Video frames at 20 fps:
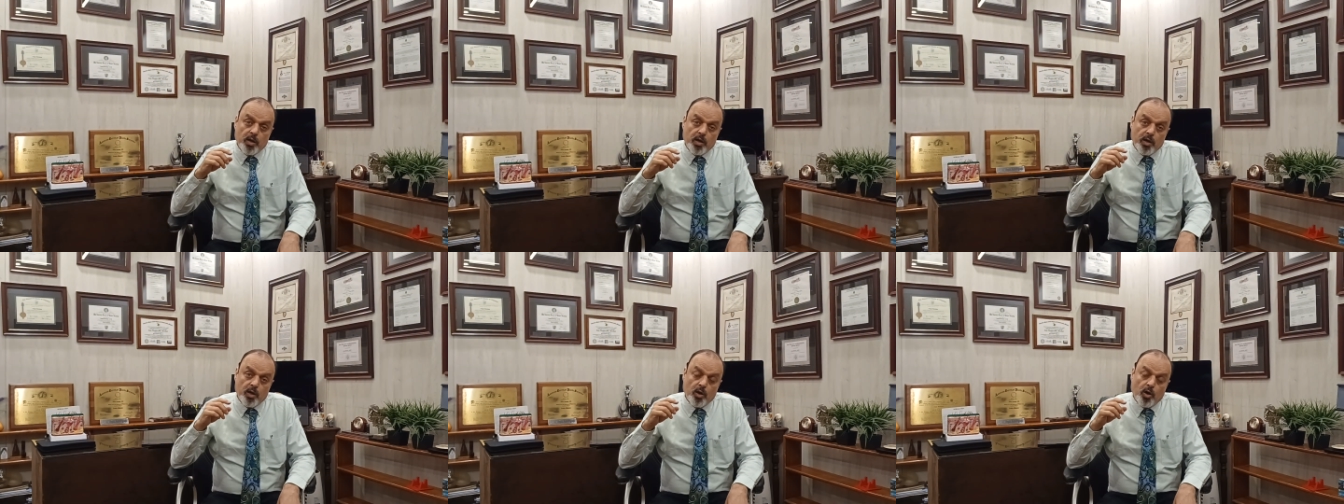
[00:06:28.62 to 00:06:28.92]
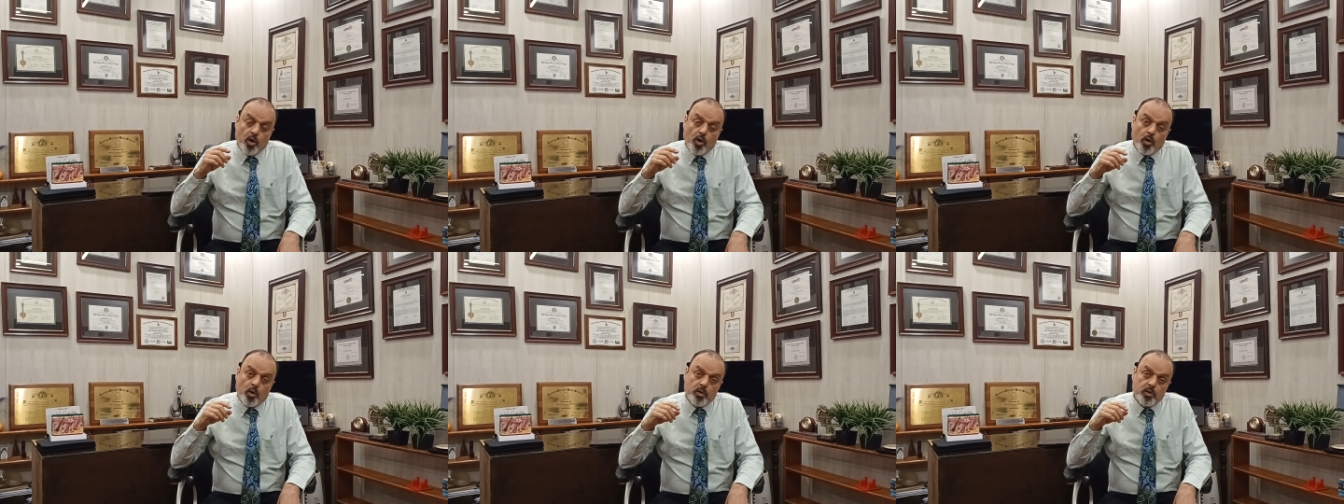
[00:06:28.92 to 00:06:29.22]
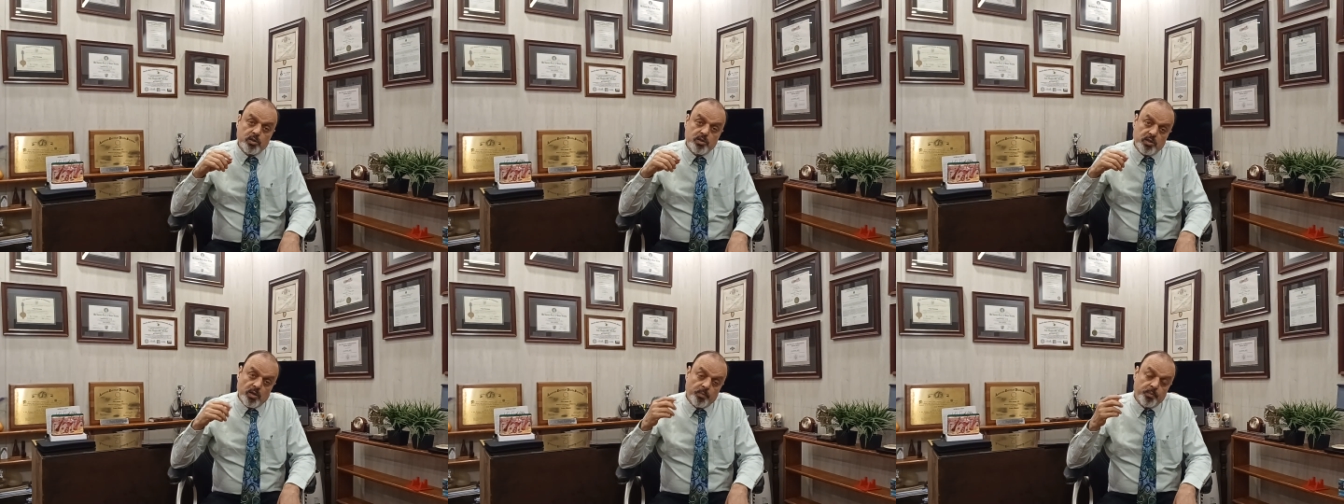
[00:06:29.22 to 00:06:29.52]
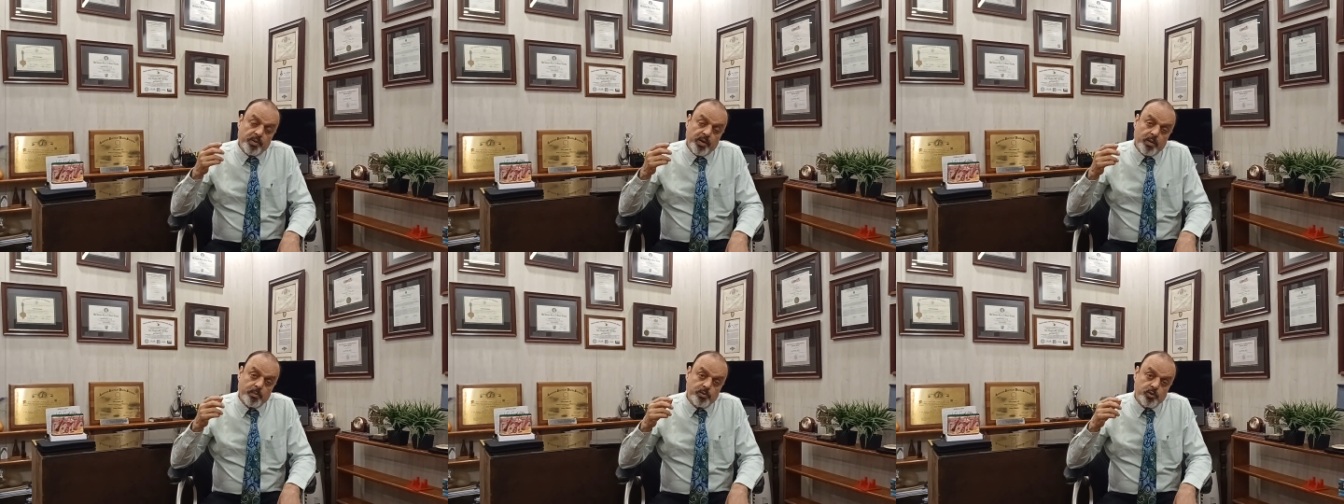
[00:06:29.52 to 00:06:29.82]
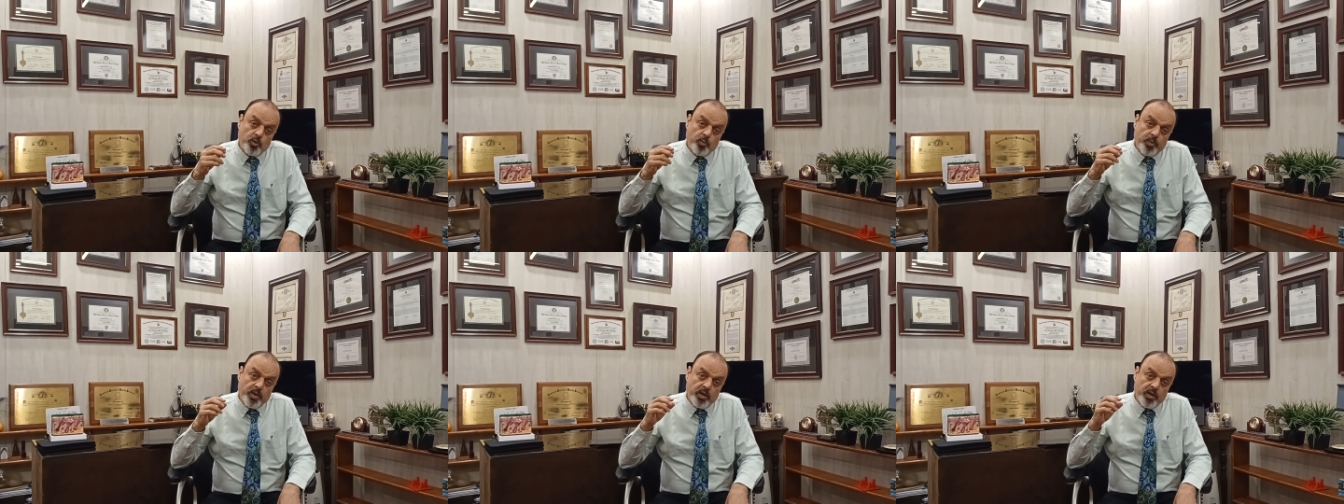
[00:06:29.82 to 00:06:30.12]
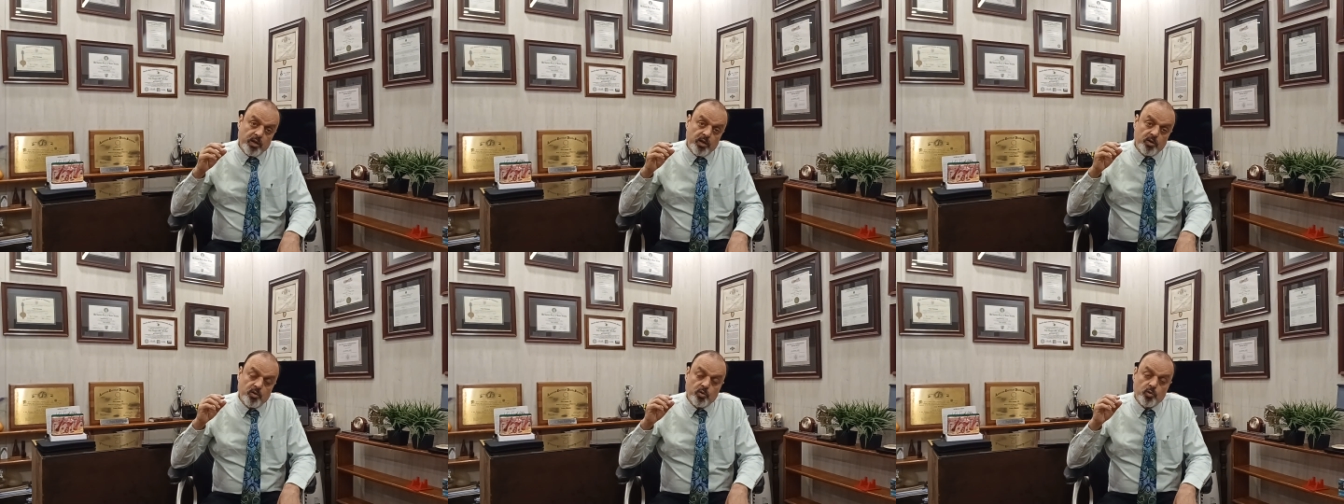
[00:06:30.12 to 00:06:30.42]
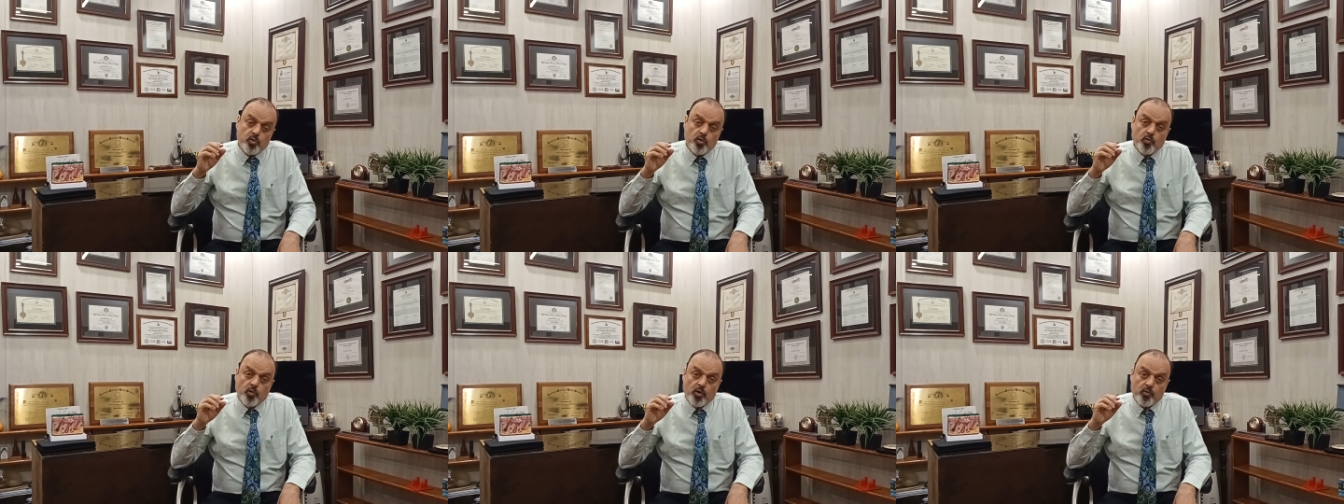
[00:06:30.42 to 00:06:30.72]
Now, sometimes you may need to
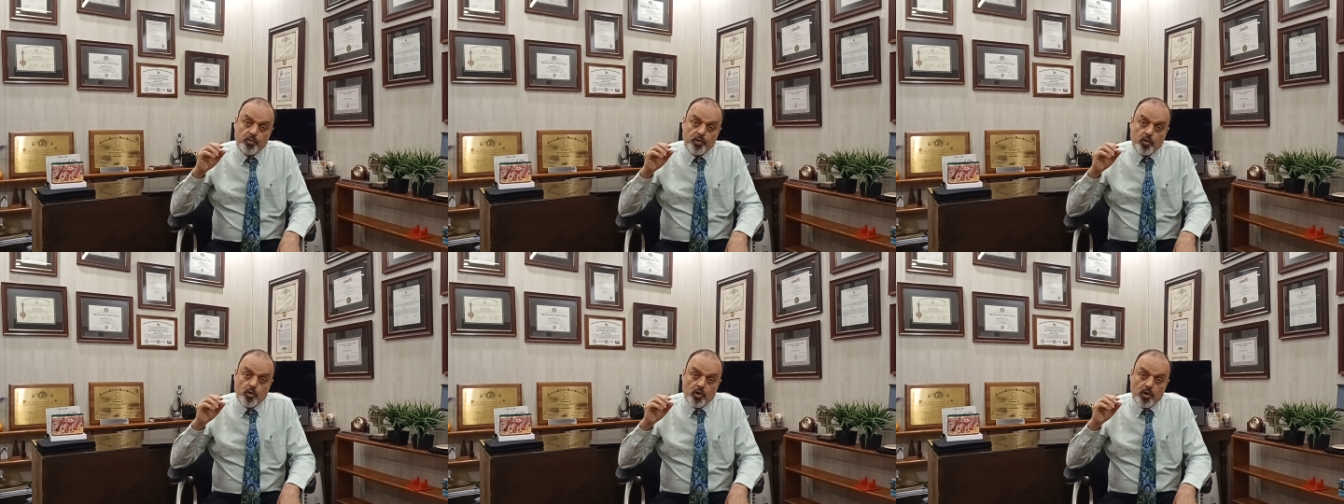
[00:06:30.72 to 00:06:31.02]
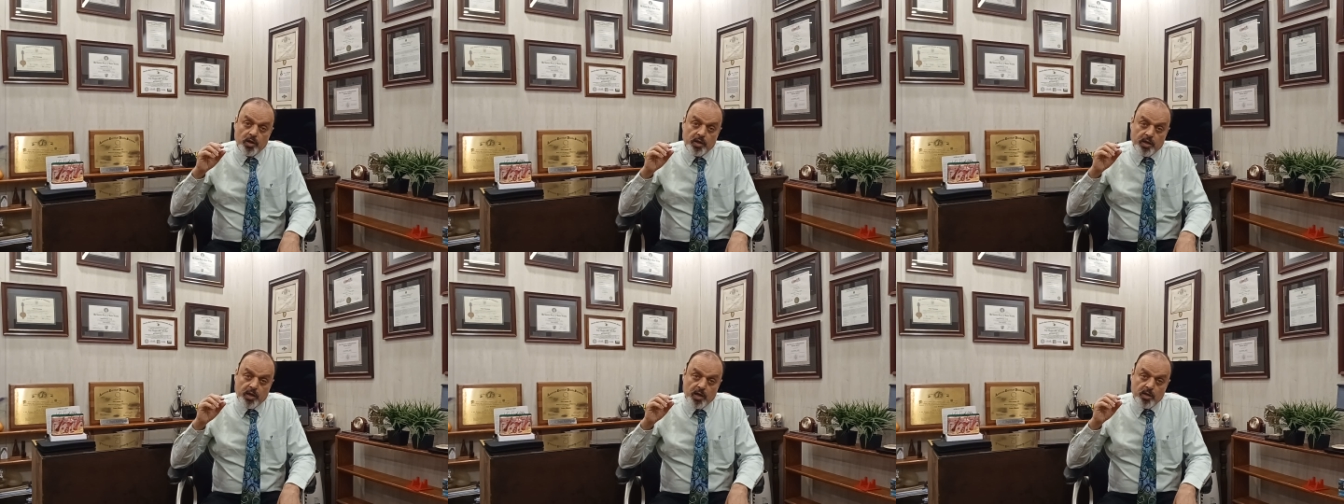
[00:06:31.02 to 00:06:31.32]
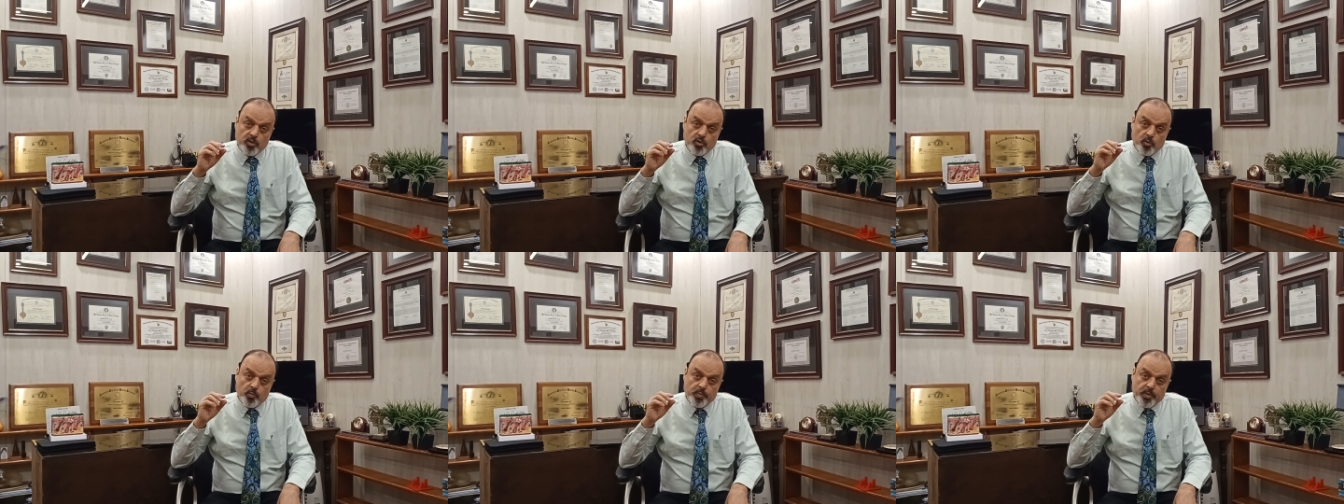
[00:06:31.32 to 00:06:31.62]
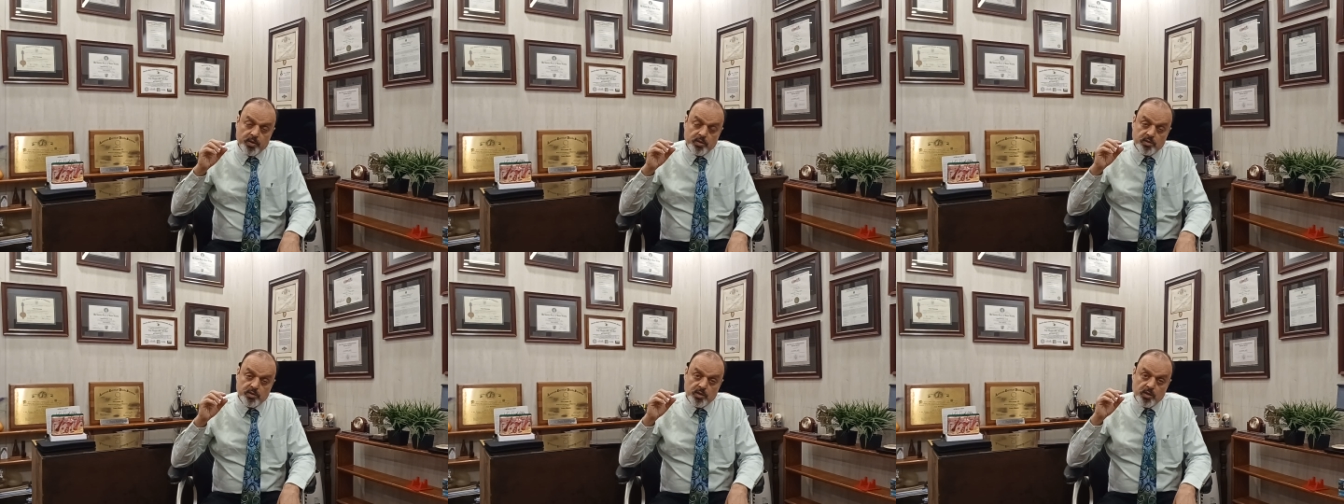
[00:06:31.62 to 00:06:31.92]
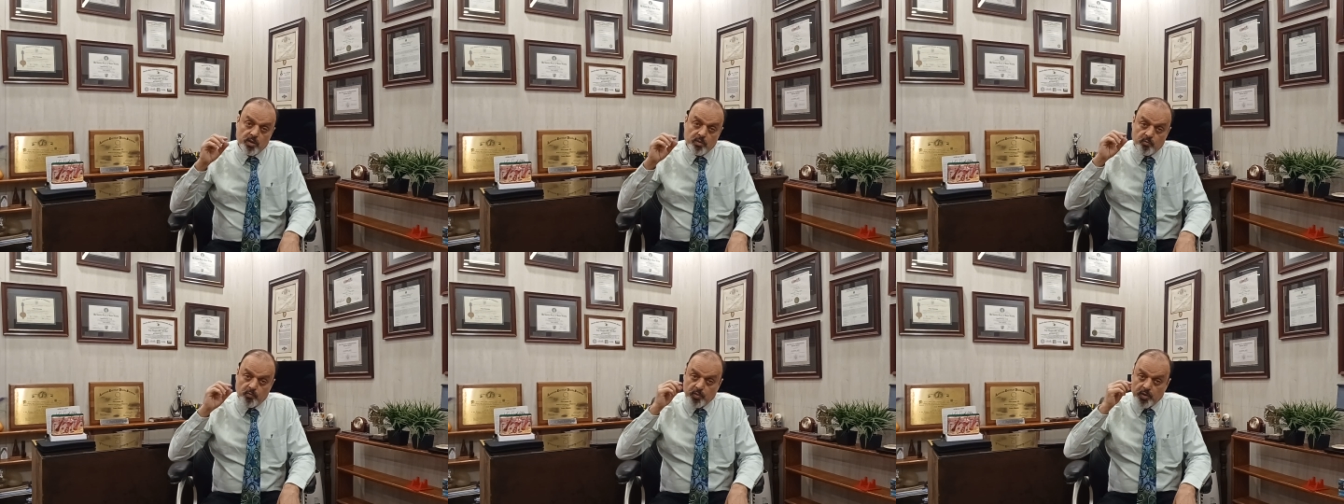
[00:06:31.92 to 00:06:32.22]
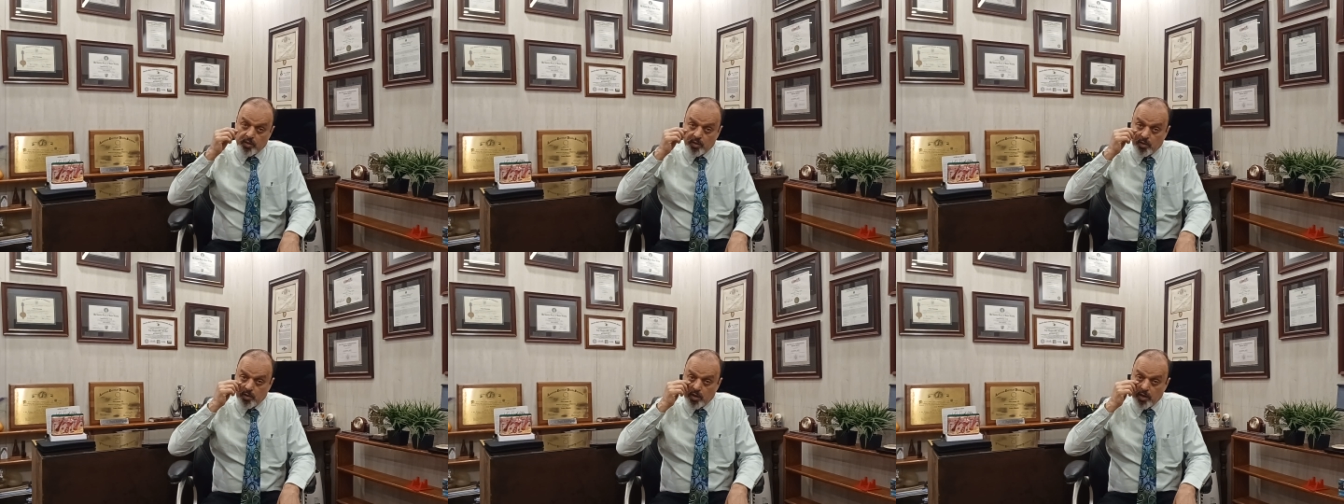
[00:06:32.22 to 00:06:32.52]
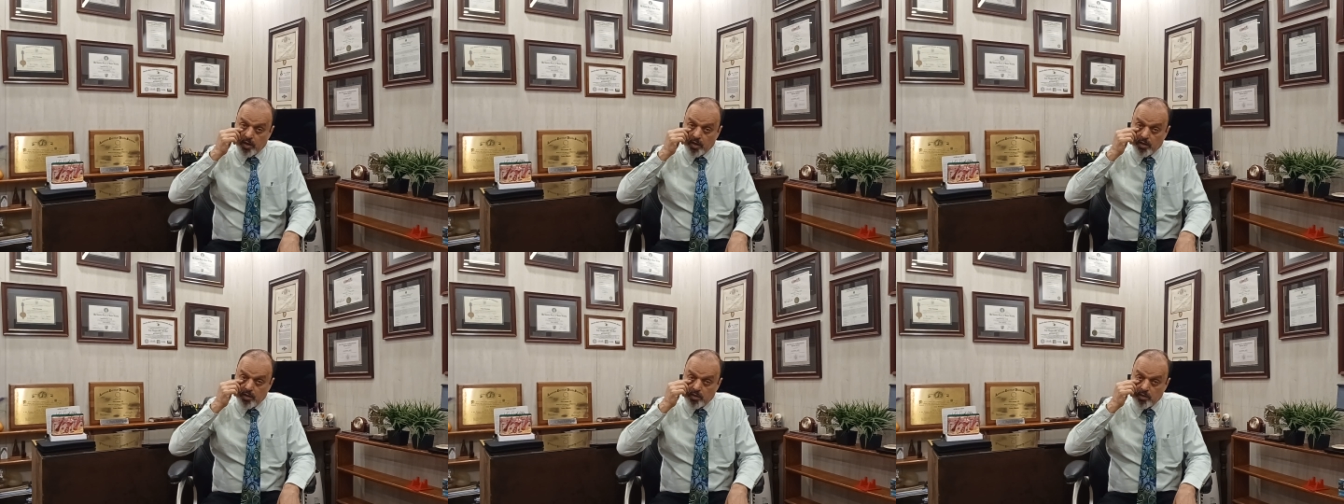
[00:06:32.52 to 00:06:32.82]
do what we call a canthopexy when the
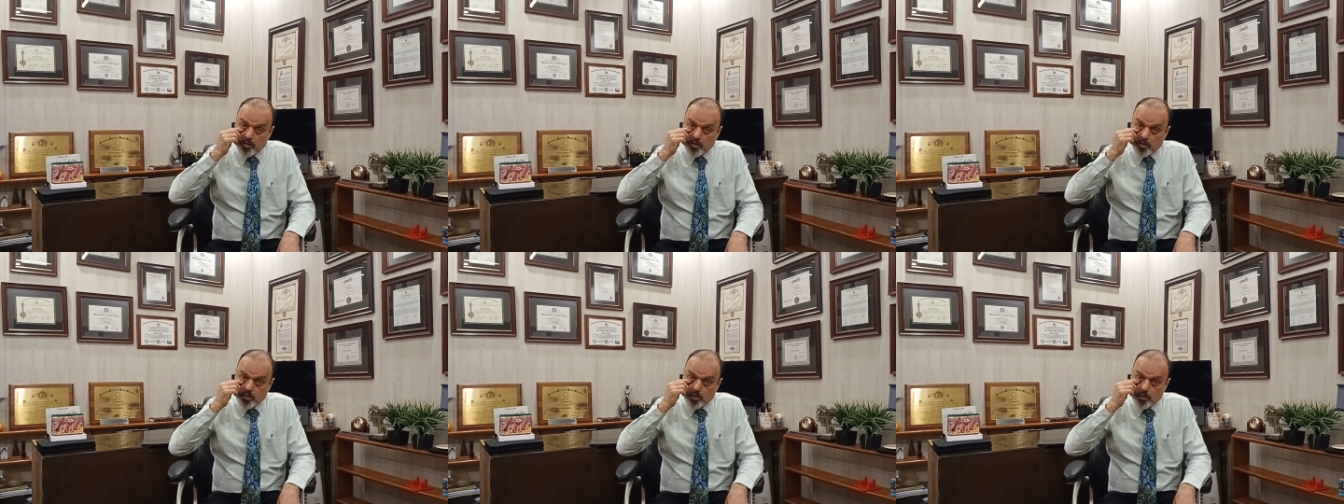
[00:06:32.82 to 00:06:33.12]
eyelid,